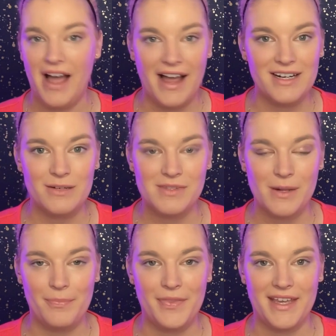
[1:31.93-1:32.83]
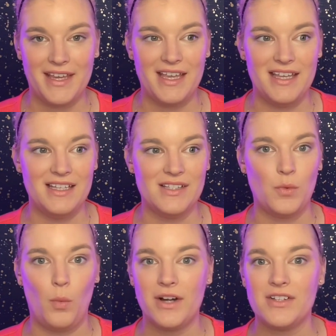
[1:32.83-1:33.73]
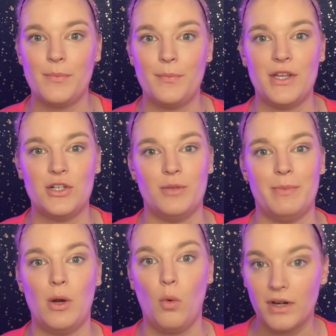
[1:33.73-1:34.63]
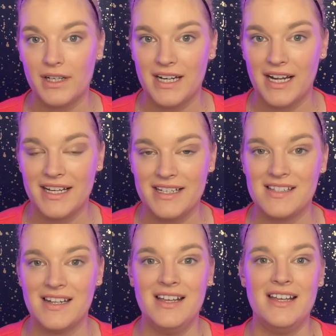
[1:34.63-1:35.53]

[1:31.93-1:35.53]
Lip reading: item something is, where something should be organized.